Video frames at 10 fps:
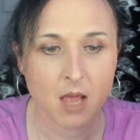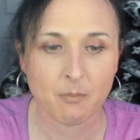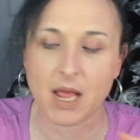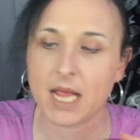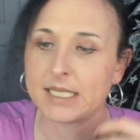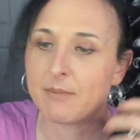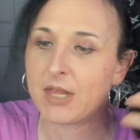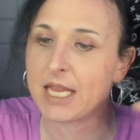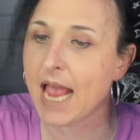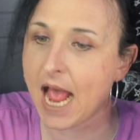but it's
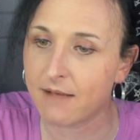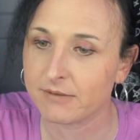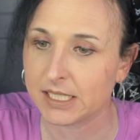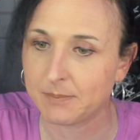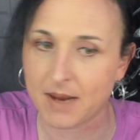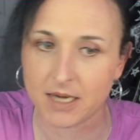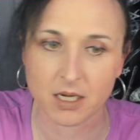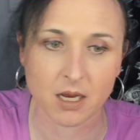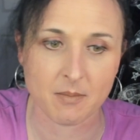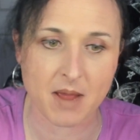something you have to spend a
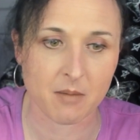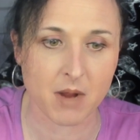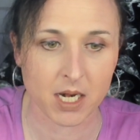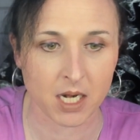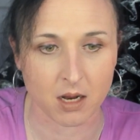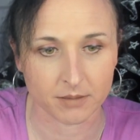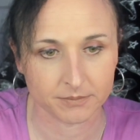good amount of money on.